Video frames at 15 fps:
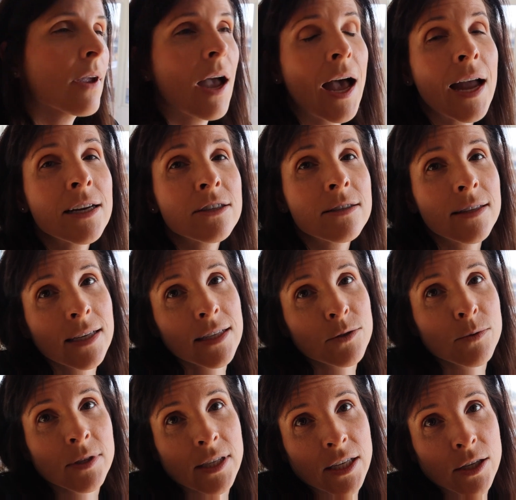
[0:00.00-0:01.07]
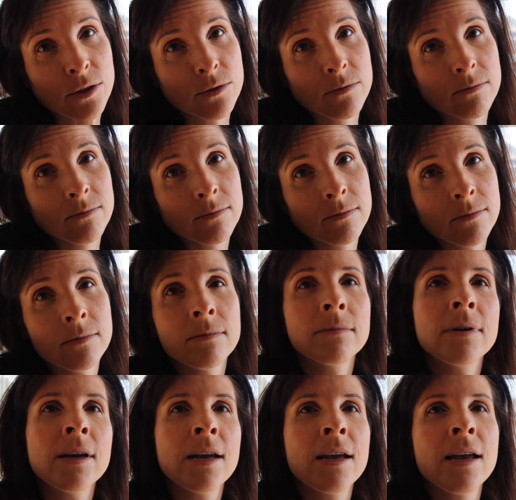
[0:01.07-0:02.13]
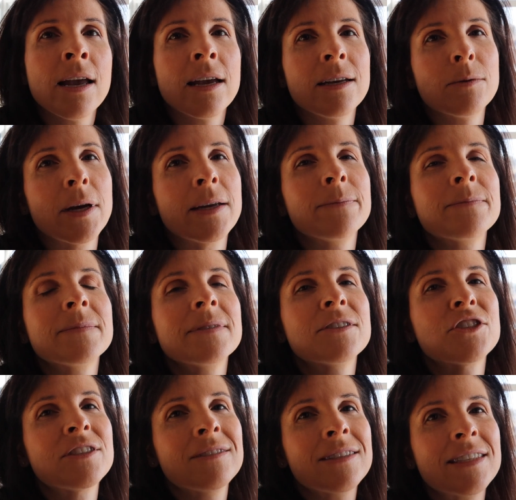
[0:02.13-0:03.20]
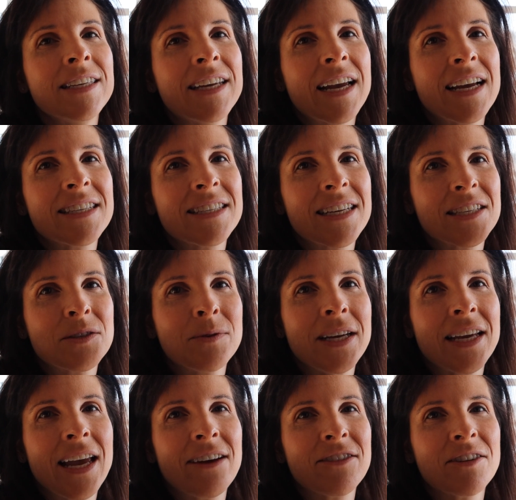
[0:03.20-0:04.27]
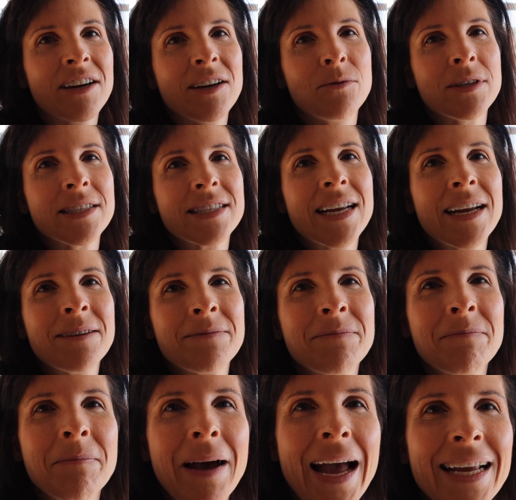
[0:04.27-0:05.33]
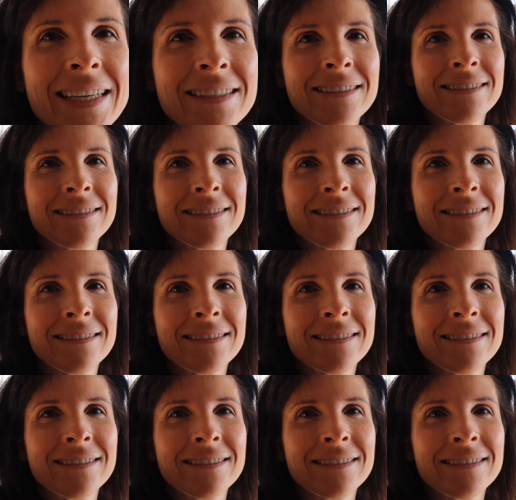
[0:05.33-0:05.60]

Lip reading: I just think it's really cute. Anyway, see you guys next week. Have a great Wednesday. Bye.